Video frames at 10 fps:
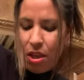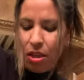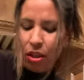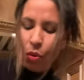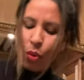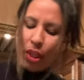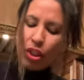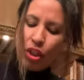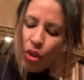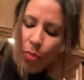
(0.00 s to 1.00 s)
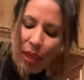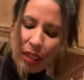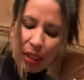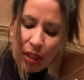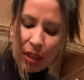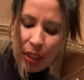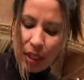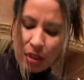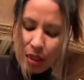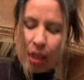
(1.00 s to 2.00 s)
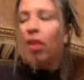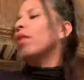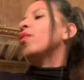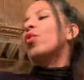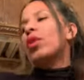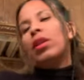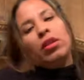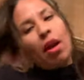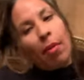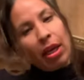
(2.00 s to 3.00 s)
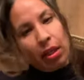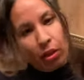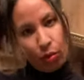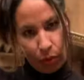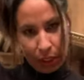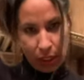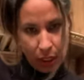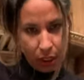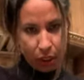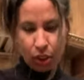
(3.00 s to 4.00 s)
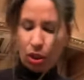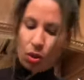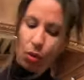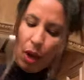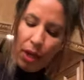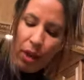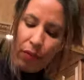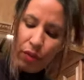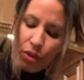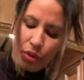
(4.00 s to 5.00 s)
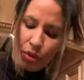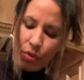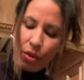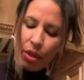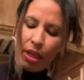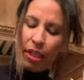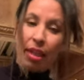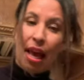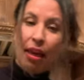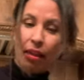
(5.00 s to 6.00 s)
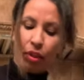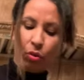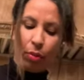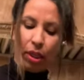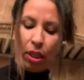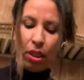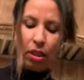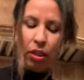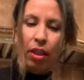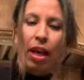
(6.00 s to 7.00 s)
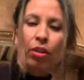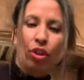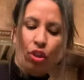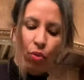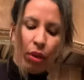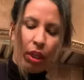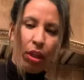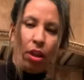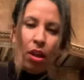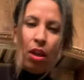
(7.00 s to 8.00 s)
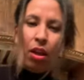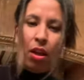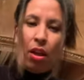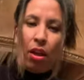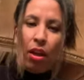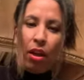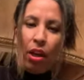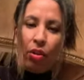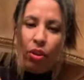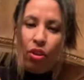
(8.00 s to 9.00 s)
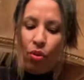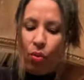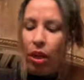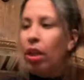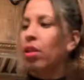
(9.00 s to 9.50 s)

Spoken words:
So once you mix it all in together, and of course, I made it a little runny. So all you have to do is add a little bit. See, now it's too runny. Now it's too runny.